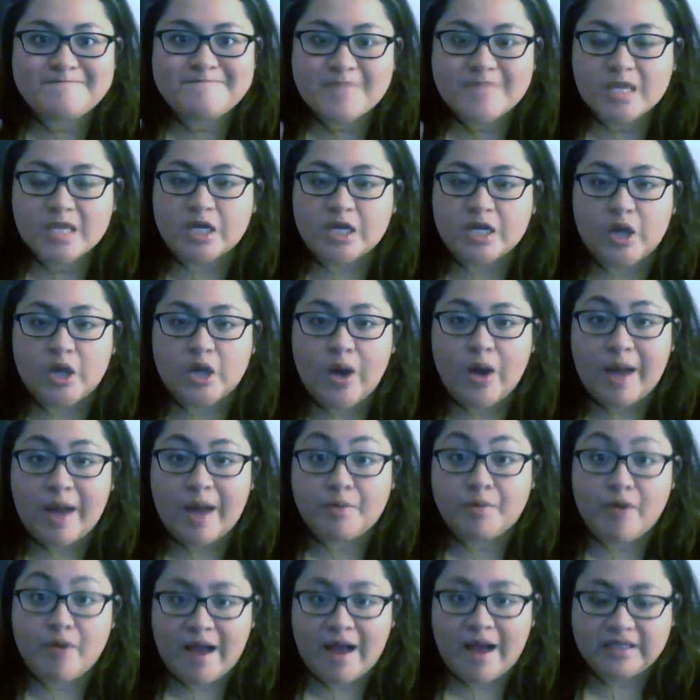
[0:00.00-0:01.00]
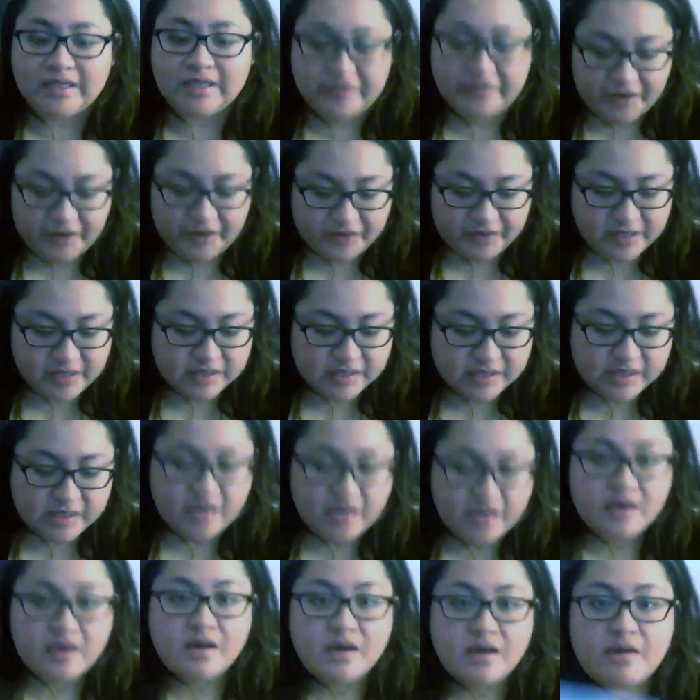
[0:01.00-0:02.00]
you know, hyperactive on these.
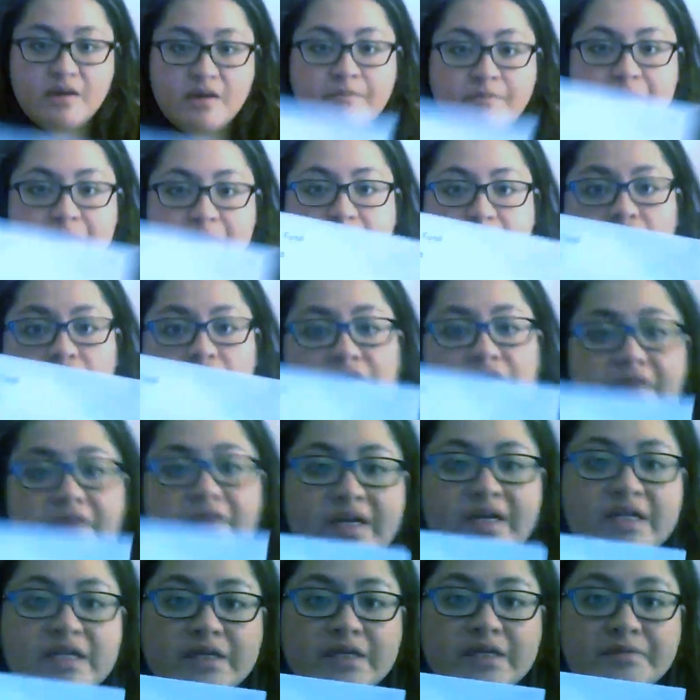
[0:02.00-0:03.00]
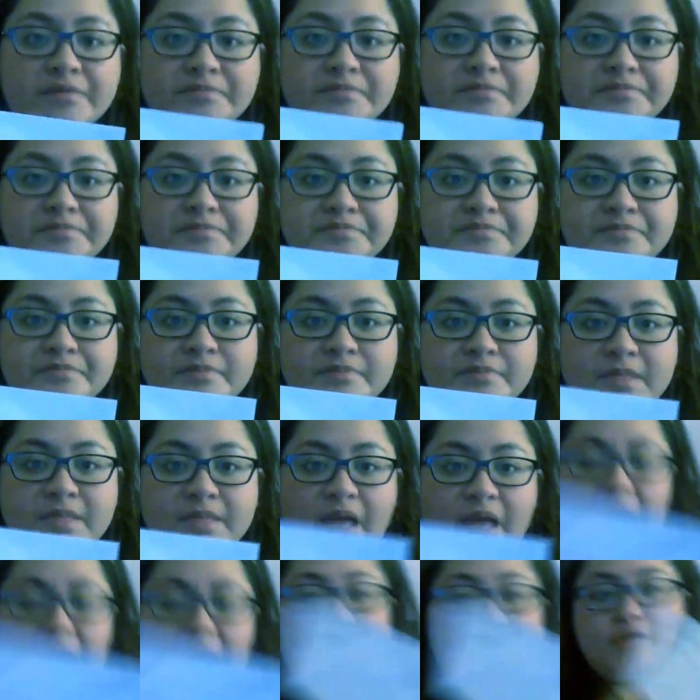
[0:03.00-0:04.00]
Medical fund.
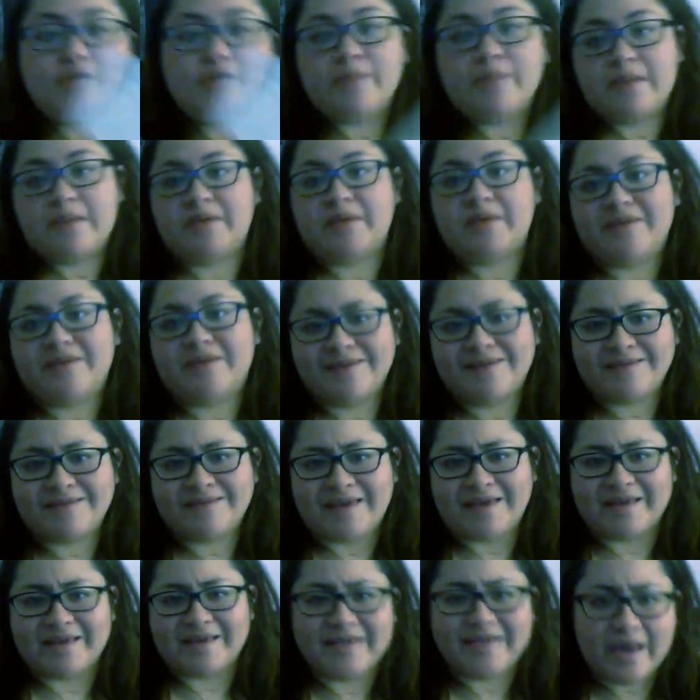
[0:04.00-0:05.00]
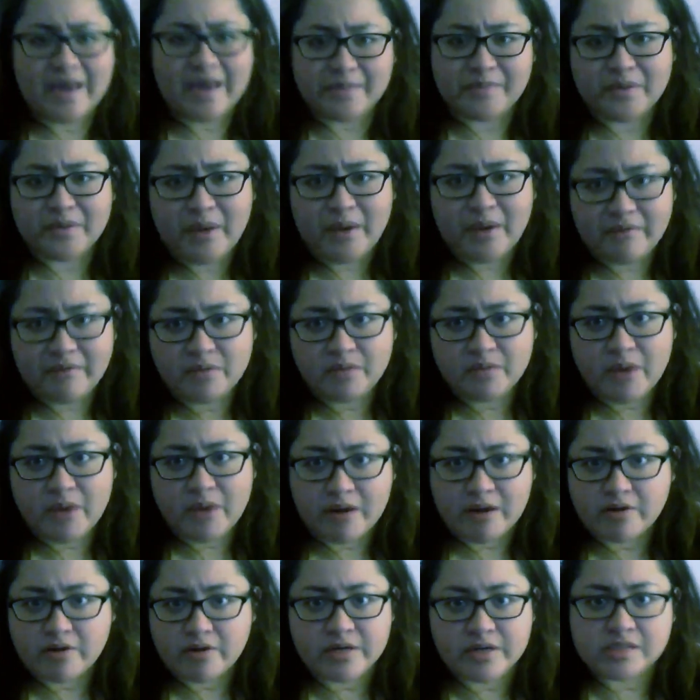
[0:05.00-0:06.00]
And you might be thinking like, damn, you have your
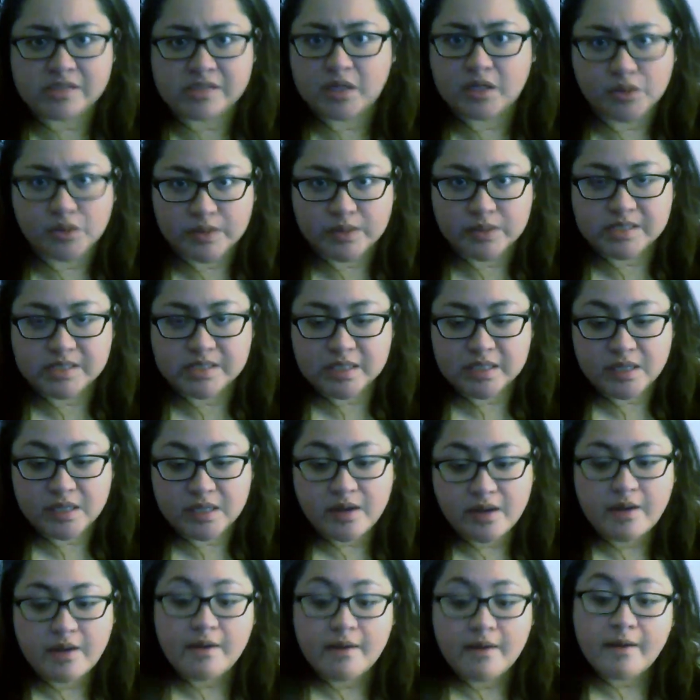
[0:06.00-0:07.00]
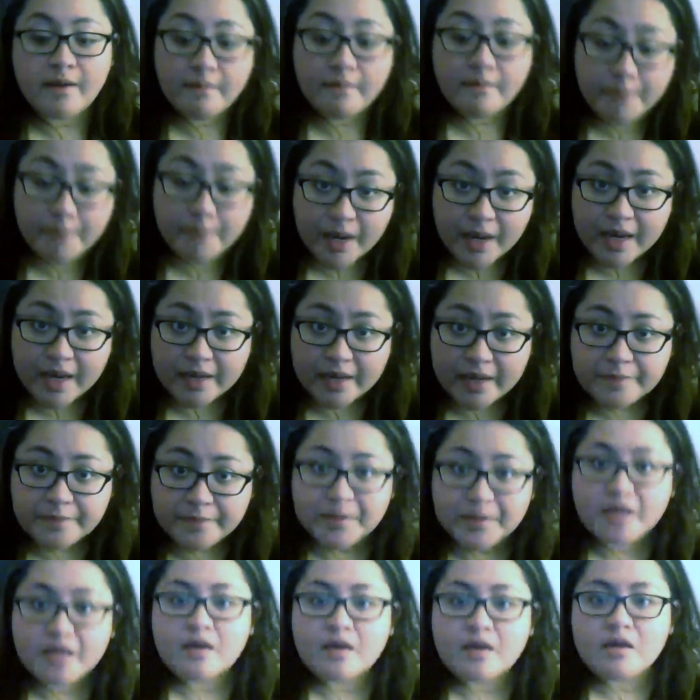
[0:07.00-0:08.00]
priorities all twisted. But
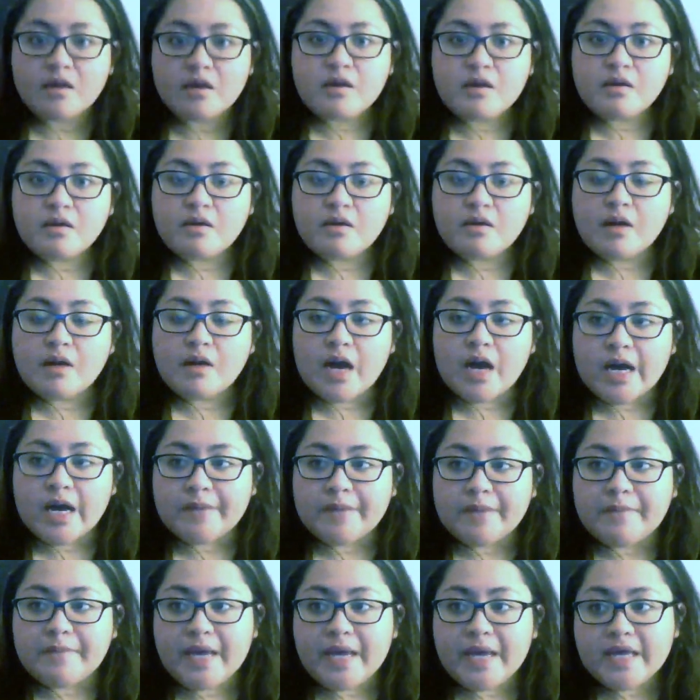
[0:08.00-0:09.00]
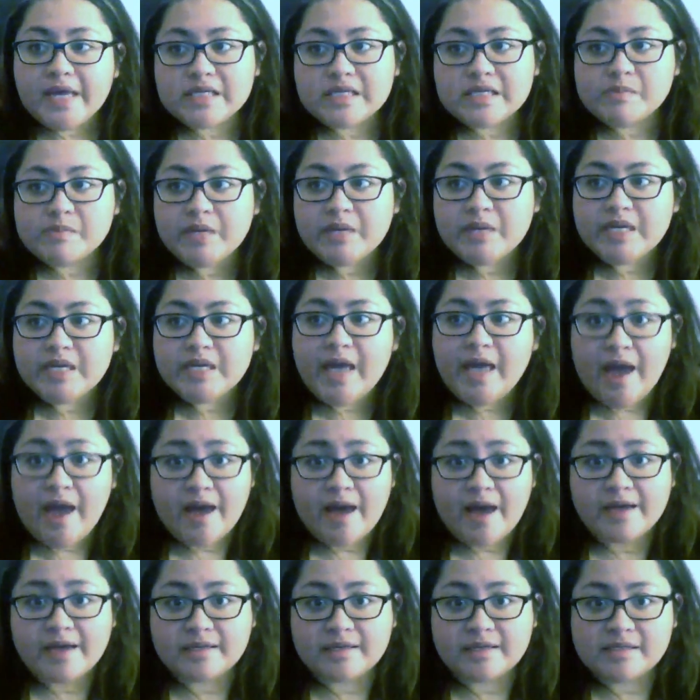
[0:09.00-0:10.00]
my husband
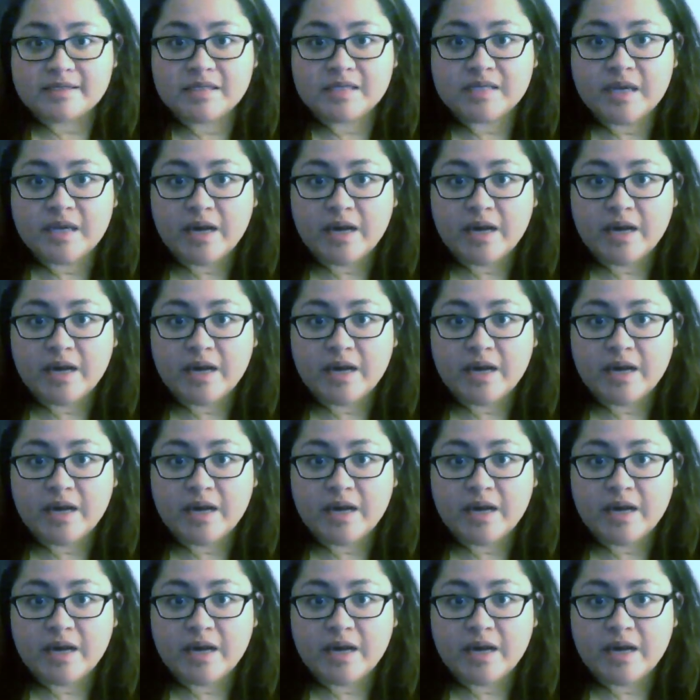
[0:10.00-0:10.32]
has